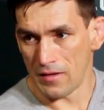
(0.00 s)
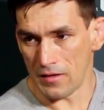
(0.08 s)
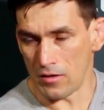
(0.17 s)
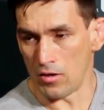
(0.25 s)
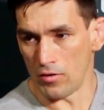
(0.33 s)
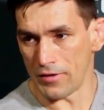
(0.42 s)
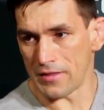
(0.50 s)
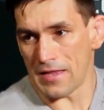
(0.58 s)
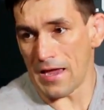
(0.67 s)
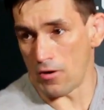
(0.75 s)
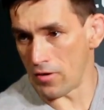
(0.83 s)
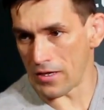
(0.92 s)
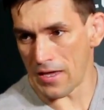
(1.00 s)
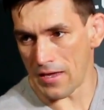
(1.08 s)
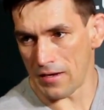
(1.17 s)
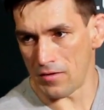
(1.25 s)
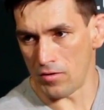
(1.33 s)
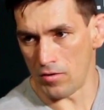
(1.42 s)
you know, the title
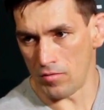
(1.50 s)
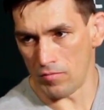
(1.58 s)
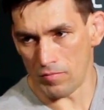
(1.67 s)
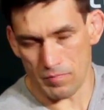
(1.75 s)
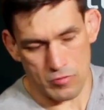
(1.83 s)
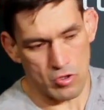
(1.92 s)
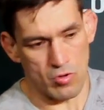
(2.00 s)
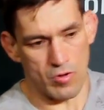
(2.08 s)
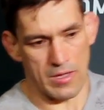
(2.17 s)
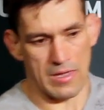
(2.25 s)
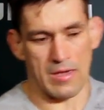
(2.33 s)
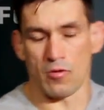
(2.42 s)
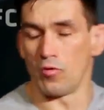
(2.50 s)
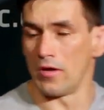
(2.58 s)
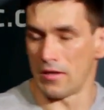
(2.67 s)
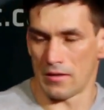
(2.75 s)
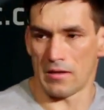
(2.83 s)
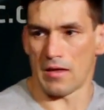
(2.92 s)
again, you know. So I, I
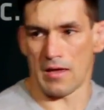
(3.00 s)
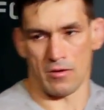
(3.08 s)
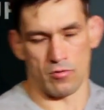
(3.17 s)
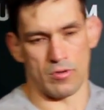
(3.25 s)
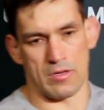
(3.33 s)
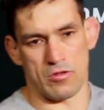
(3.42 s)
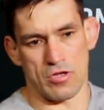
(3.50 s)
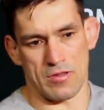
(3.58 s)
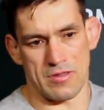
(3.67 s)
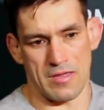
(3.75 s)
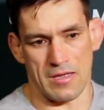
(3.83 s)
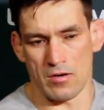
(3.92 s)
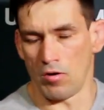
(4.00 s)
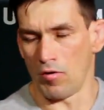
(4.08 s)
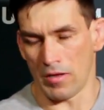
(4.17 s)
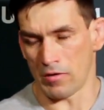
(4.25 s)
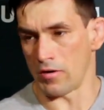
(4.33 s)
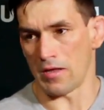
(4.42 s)
couldn't, I couldn't just say
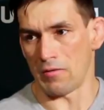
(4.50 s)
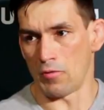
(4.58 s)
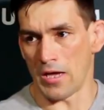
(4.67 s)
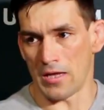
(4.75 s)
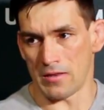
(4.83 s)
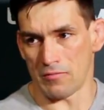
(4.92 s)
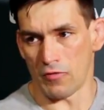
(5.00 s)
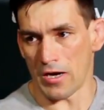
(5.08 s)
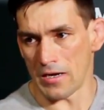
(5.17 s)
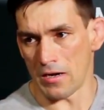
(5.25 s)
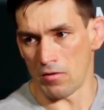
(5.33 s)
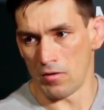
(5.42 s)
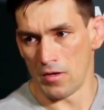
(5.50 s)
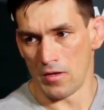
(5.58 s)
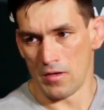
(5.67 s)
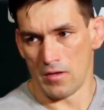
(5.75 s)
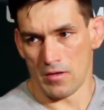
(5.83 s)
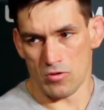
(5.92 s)
no. I'm gonna wait right now.
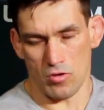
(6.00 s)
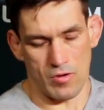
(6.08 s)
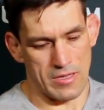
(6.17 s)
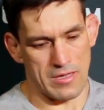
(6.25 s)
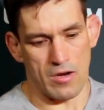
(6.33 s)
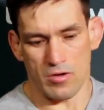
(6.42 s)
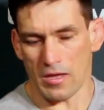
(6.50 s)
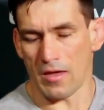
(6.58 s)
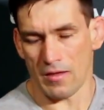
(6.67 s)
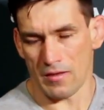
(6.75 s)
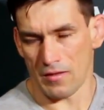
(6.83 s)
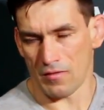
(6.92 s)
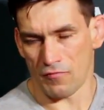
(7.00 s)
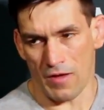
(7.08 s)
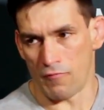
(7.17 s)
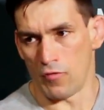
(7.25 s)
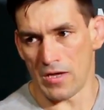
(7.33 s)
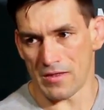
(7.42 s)
So I said, okay,
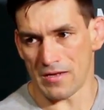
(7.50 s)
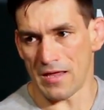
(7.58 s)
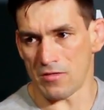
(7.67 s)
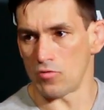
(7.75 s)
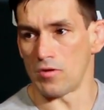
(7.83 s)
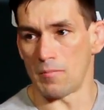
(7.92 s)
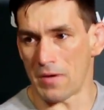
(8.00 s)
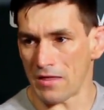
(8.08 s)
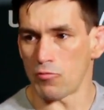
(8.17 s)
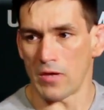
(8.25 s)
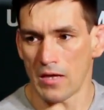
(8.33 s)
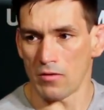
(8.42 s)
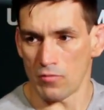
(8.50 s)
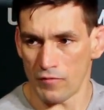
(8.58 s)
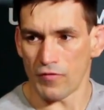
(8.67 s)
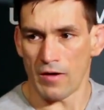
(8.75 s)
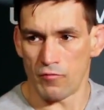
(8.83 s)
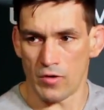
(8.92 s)
five weeks. Let's do the best we can do
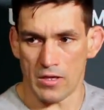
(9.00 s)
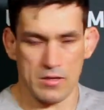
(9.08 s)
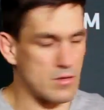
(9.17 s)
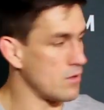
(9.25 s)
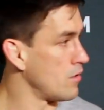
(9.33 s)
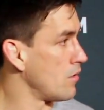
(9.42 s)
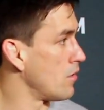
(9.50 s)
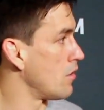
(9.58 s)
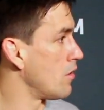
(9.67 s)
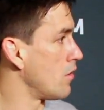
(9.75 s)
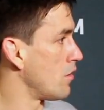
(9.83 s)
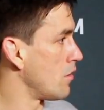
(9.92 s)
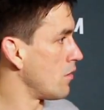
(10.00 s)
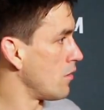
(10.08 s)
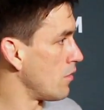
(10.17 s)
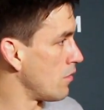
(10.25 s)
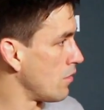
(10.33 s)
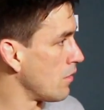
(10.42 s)
in five weeks. How do you feel
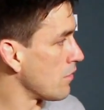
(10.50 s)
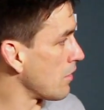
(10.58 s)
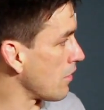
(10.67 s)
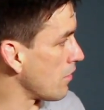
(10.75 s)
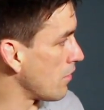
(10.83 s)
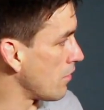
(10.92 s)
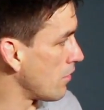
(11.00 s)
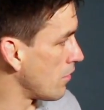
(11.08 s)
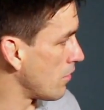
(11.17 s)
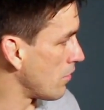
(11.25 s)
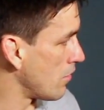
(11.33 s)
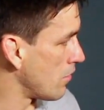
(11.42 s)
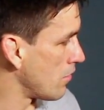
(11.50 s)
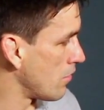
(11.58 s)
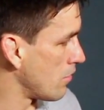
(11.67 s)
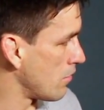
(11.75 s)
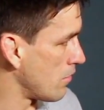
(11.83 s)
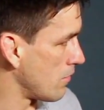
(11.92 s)
about Tyron? Because uh,
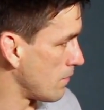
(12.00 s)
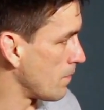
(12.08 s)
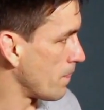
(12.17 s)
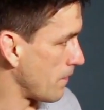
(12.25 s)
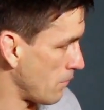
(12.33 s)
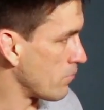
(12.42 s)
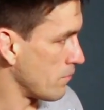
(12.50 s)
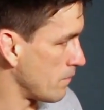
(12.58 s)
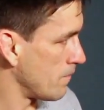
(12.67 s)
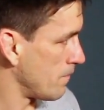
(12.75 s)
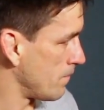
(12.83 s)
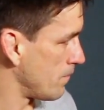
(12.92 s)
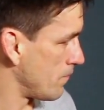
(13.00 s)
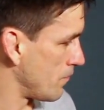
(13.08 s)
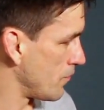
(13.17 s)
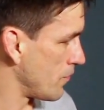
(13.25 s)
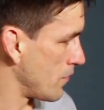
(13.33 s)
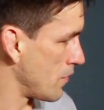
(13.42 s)
it seems like he was looking
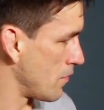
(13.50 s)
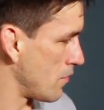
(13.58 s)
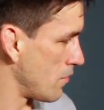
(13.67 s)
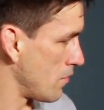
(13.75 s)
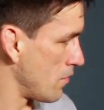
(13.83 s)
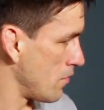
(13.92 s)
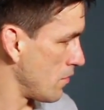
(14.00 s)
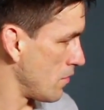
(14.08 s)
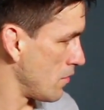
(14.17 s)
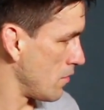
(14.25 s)
for a fight with